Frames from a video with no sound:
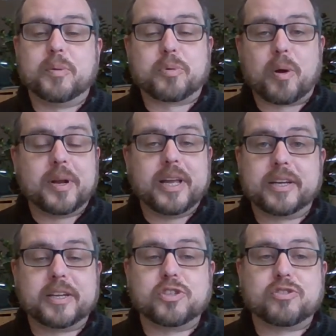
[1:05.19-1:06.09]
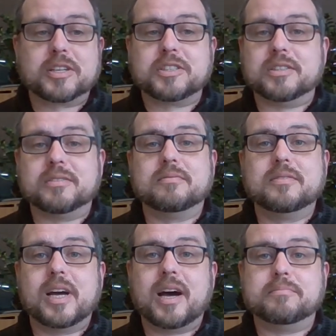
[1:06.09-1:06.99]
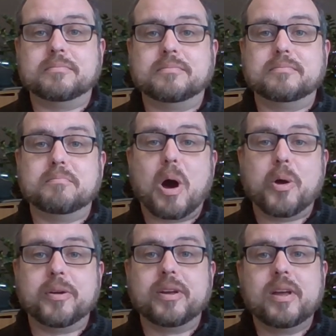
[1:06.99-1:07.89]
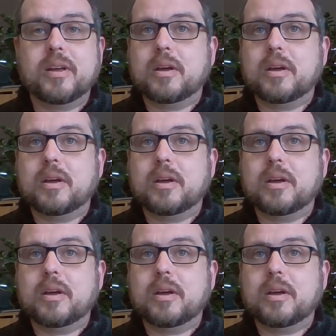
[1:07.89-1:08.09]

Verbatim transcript: the property and construction um, mode.